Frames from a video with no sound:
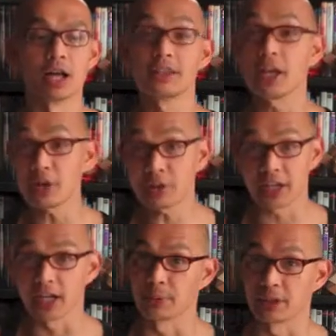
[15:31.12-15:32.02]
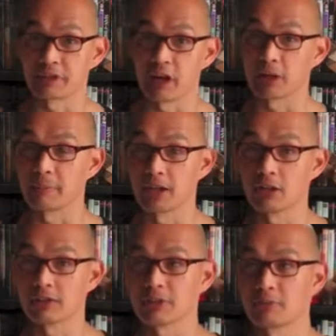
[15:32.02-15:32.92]
Another thing I want to talk
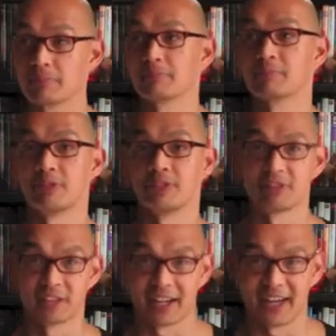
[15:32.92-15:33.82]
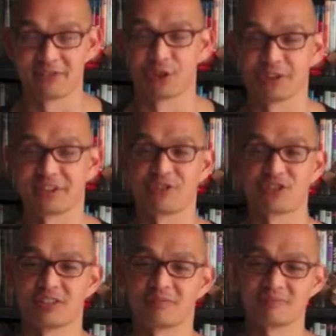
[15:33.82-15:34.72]
about, since I have your
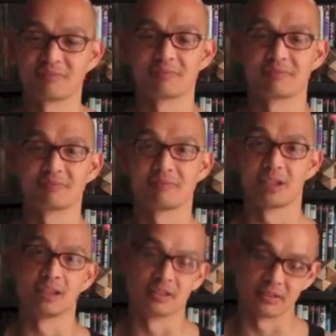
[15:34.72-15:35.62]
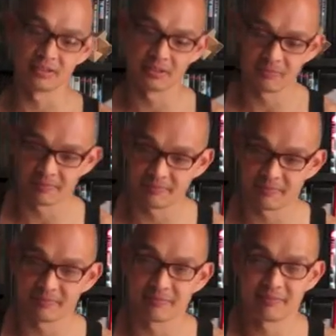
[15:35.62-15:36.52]
attention, is
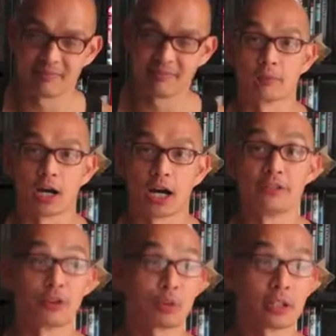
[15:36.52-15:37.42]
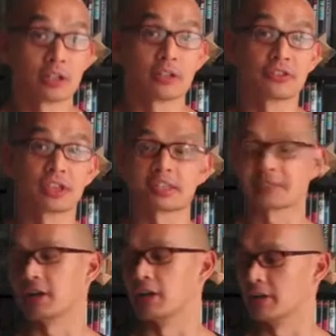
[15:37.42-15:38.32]
I just want to take
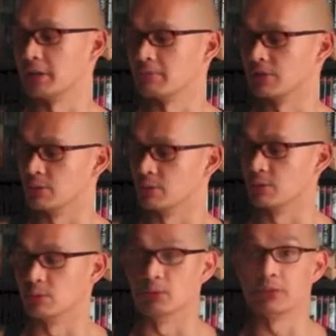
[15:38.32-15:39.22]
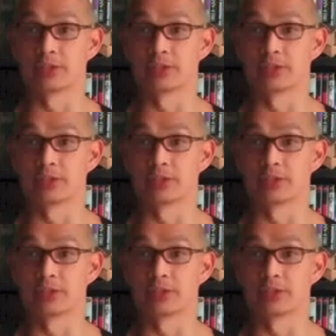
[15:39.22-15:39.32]
the time to